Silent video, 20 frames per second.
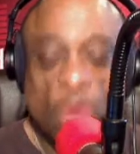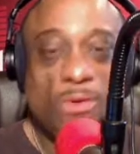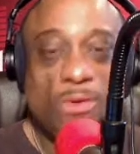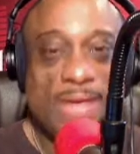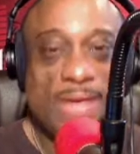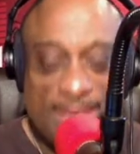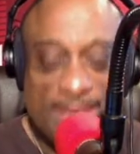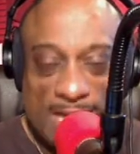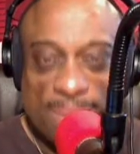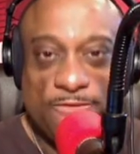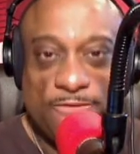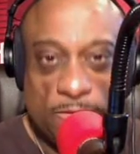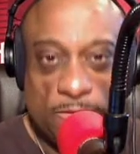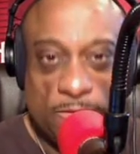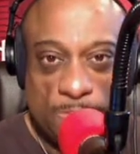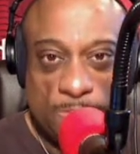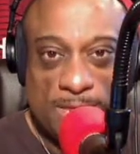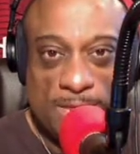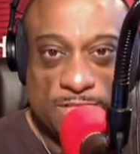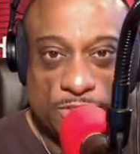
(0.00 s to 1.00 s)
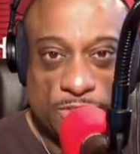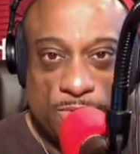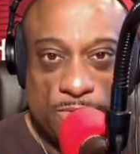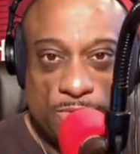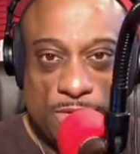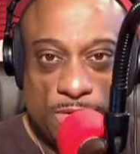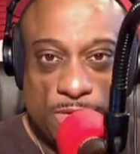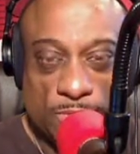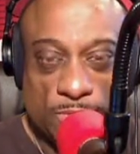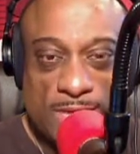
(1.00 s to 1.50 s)
Okay, not far from our
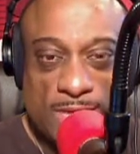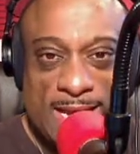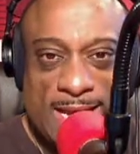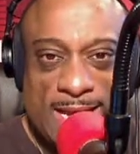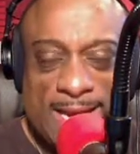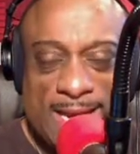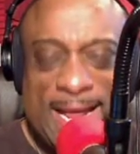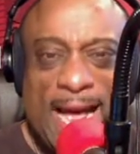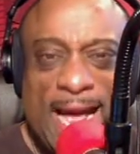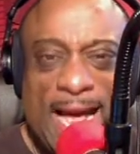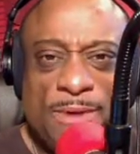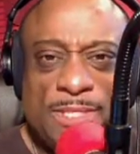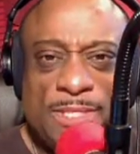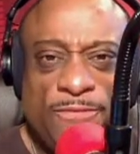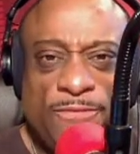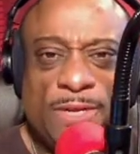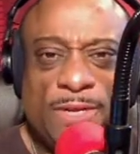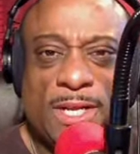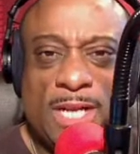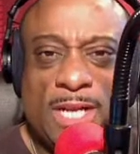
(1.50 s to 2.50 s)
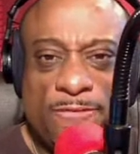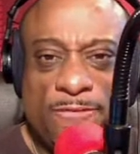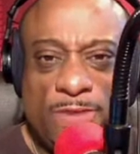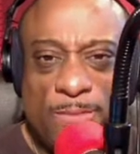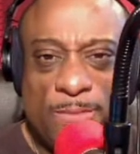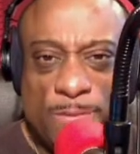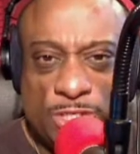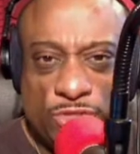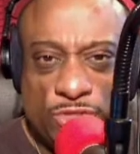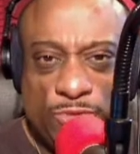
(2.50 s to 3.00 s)
studios. And how has
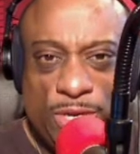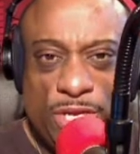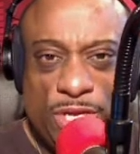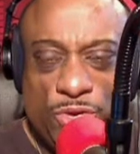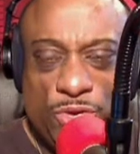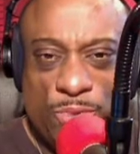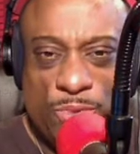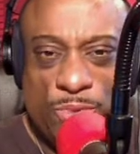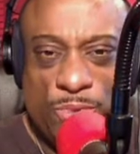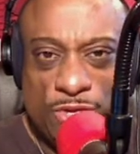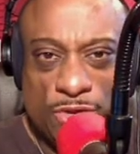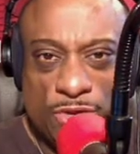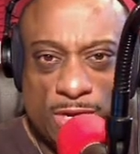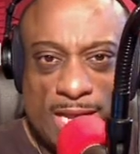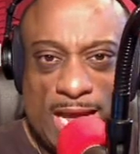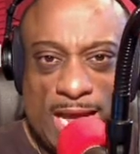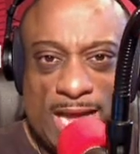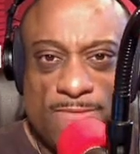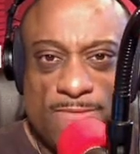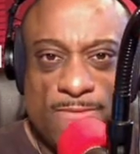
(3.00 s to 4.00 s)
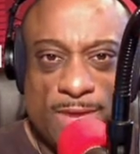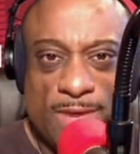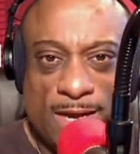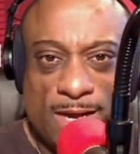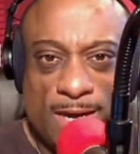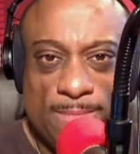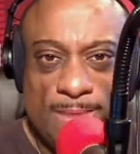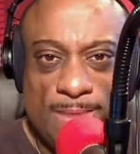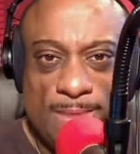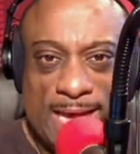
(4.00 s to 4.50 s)
Philadelphia been treating you in your life
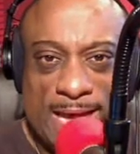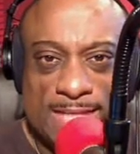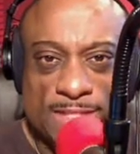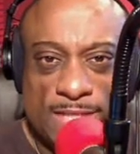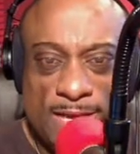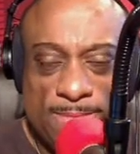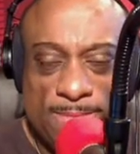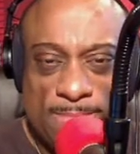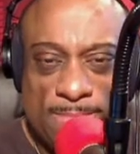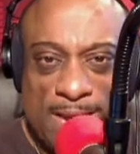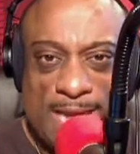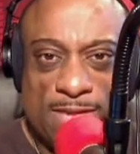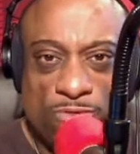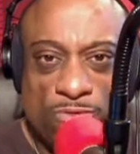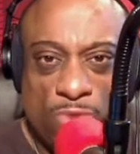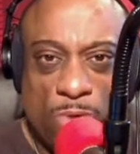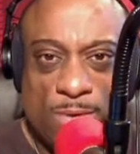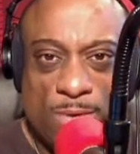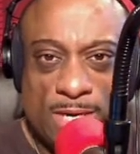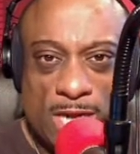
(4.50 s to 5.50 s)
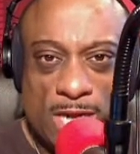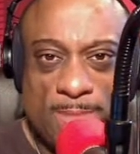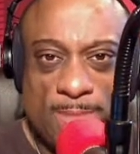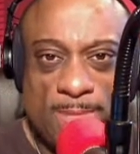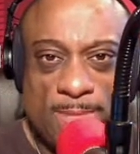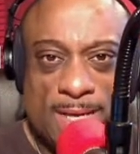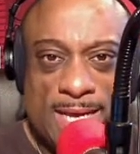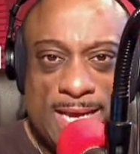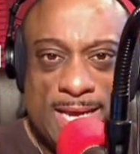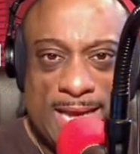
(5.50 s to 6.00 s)
um, as a man growing up,
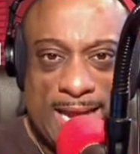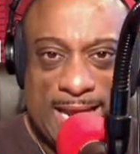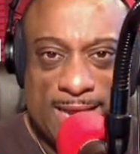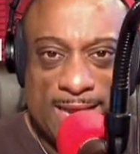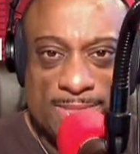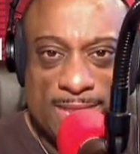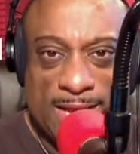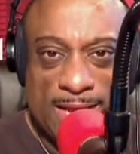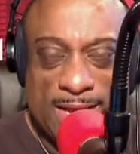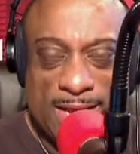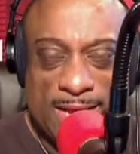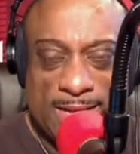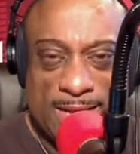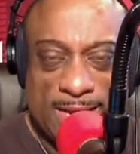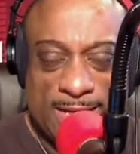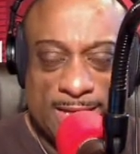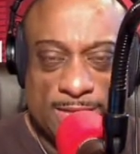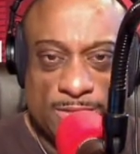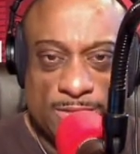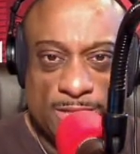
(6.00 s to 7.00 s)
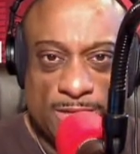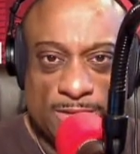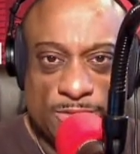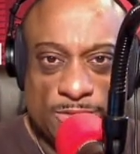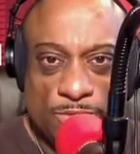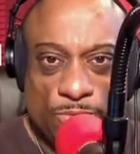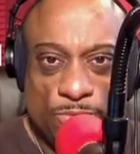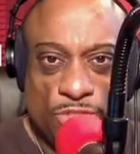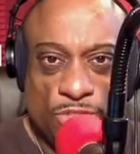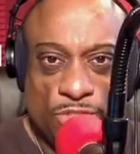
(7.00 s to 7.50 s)
and and and uh,
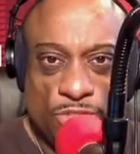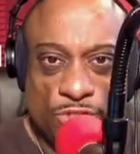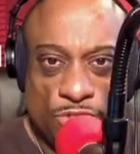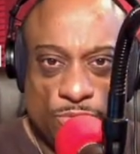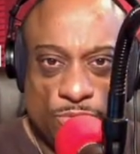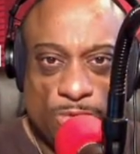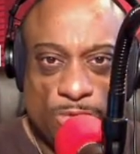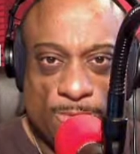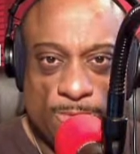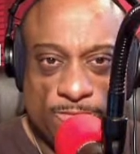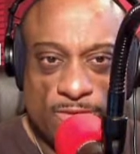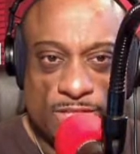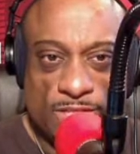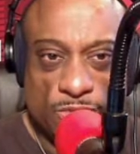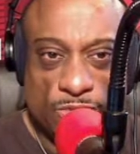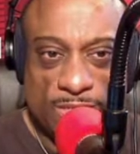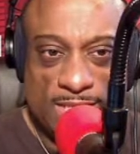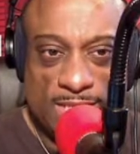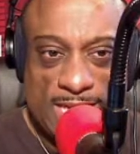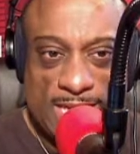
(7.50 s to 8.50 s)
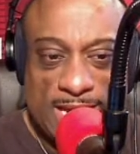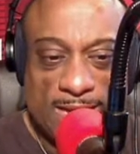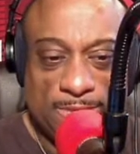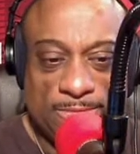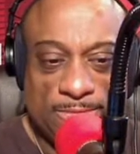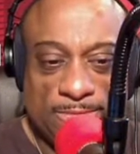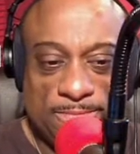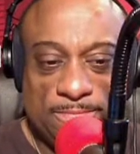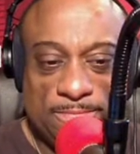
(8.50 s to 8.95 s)
to what you're doing professionally now?